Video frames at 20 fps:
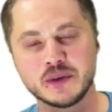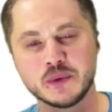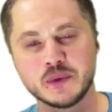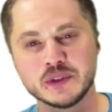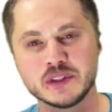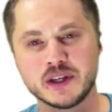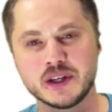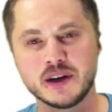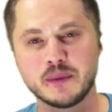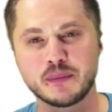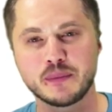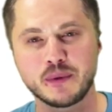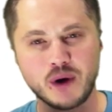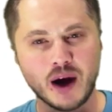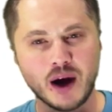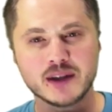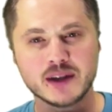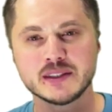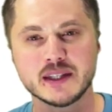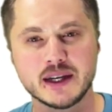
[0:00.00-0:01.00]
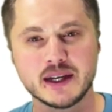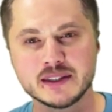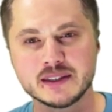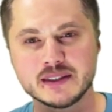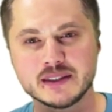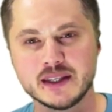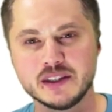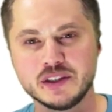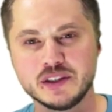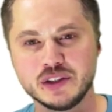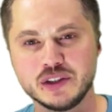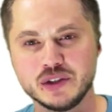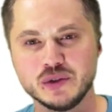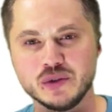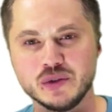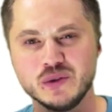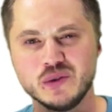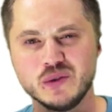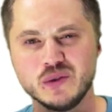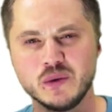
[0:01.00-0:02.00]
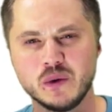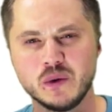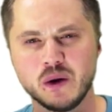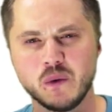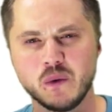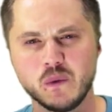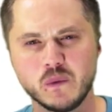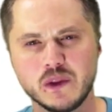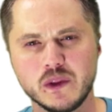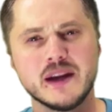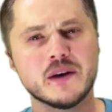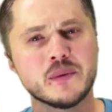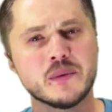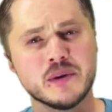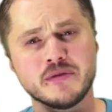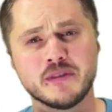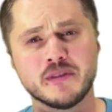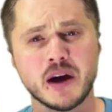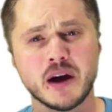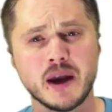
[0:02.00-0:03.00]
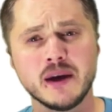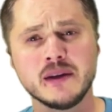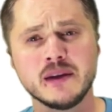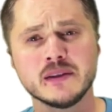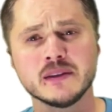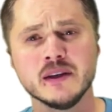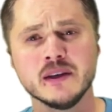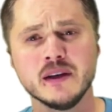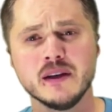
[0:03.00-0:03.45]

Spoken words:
was there a process that you later refined?